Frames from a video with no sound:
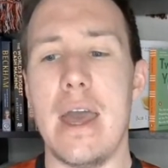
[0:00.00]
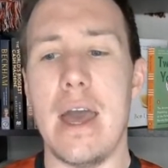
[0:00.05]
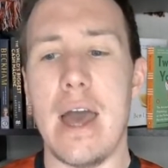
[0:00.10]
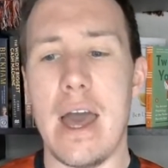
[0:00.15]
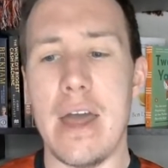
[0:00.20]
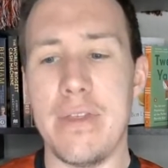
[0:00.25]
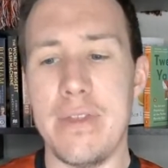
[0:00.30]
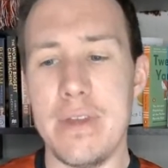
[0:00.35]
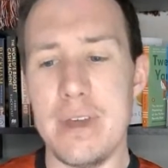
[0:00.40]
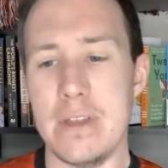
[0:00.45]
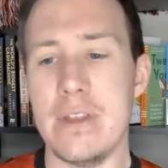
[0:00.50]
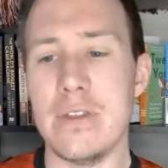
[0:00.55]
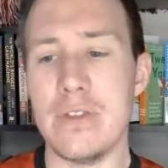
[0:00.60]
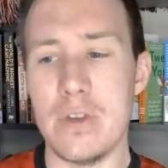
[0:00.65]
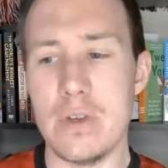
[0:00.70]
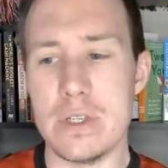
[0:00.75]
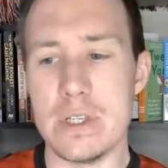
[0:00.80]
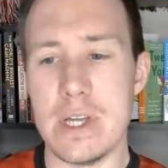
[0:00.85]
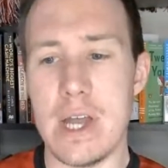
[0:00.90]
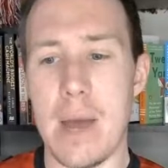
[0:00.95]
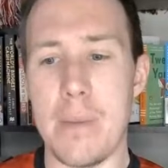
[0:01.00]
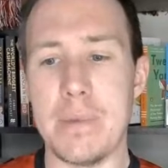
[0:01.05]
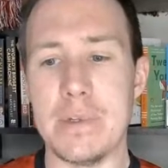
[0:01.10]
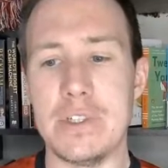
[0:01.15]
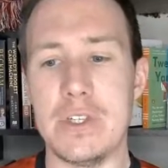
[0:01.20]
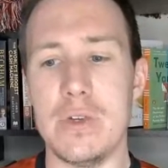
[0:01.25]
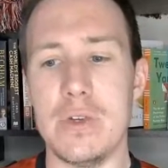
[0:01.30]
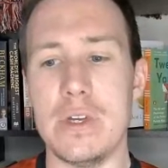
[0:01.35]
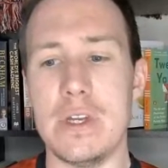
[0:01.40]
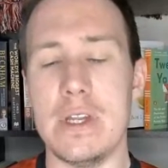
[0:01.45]
I think that there's an
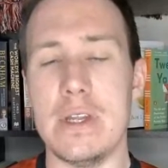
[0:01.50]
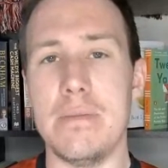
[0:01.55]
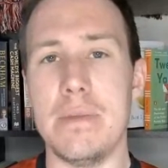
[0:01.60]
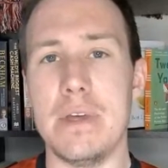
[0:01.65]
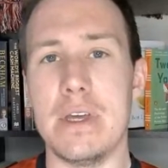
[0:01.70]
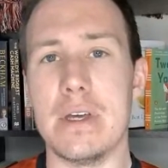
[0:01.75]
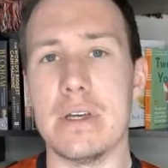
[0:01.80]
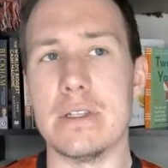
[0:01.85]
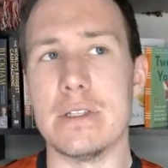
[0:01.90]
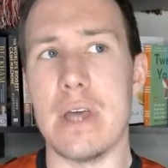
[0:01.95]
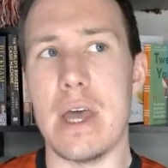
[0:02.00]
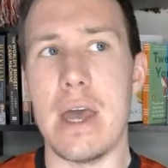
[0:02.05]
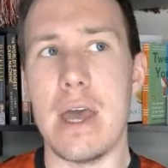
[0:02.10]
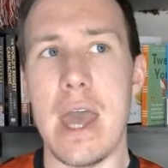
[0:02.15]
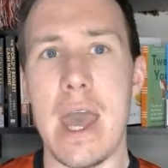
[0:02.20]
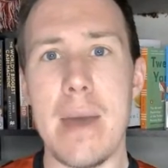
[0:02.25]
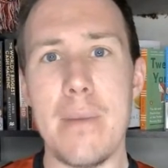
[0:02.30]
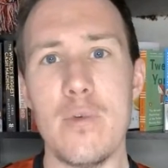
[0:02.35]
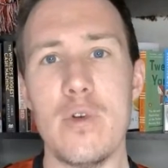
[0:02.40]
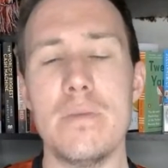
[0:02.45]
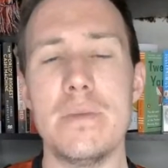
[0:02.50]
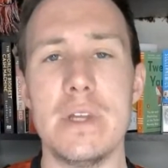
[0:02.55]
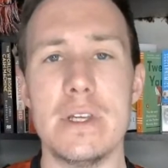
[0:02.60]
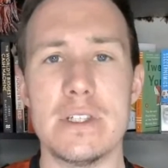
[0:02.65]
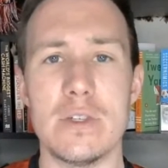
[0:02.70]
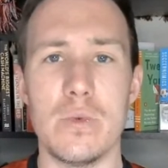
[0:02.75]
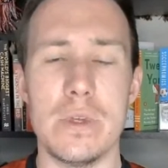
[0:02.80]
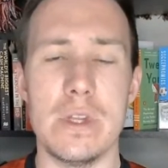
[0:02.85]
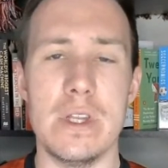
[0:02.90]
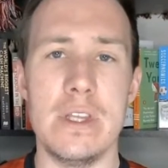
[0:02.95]
opportunity, because Amorim
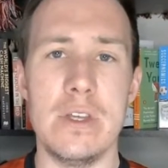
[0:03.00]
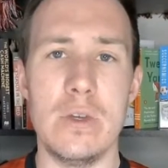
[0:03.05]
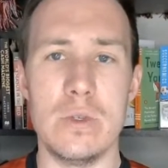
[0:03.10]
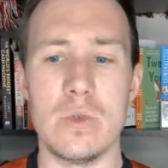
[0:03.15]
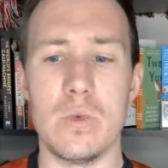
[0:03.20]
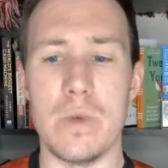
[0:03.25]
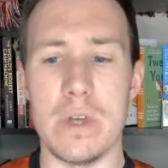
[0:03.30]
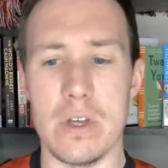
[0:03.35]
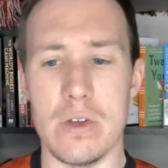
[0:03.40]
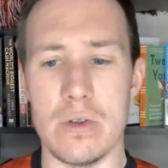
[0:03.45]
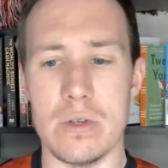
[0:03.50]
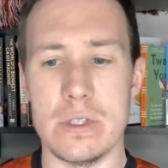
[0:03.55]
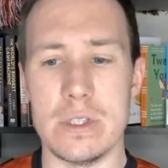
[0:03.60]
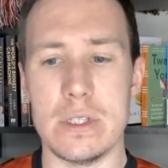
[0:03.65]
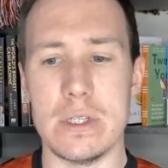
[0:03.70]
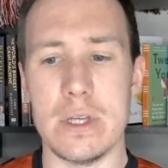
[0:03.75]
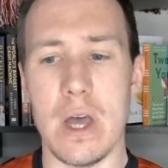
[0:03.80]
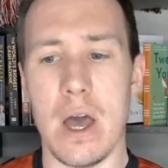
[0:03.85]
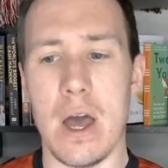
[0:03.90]
doesn't really use wingers.